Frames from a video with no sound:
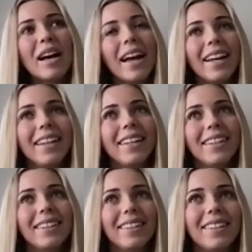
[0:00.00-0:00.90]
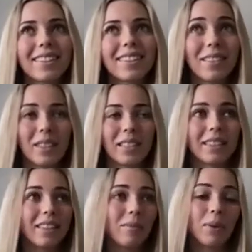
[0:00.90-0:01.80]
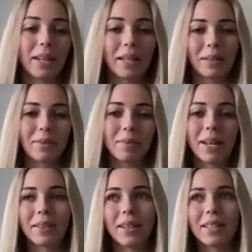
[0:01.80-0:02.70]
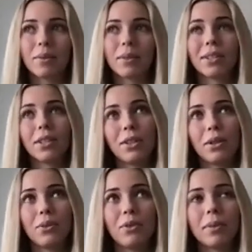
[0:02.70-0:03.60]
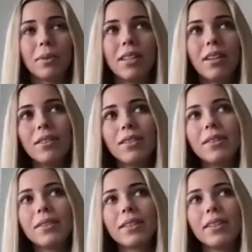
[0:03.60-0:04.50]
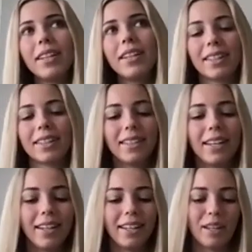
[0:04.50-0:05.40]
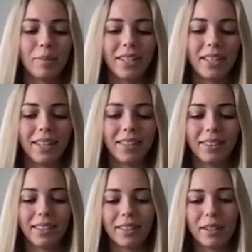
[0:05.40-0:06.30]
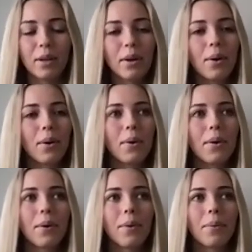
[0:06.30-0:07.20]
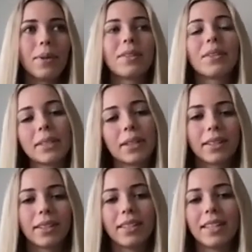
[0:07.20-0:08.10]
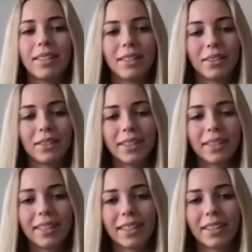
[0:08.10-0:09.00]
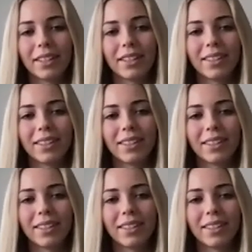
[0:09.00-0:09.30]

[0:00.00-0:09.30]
And just kind of like what I learned from that class was huge. But then also learning, like staying up to date on like what's going on in the industry, like